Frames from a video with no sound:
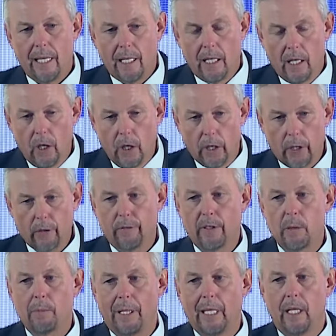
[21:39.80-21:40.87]
A lot of
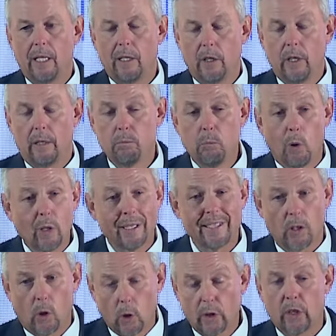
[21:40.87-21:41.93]
them are, more or less
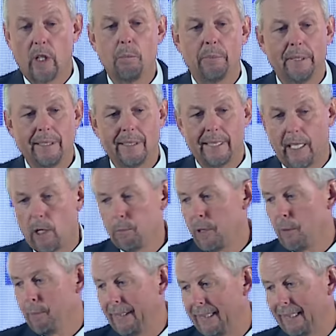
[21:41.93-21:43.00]
all companies are
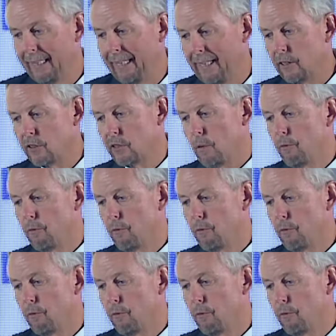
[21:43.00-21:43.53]
implementing in some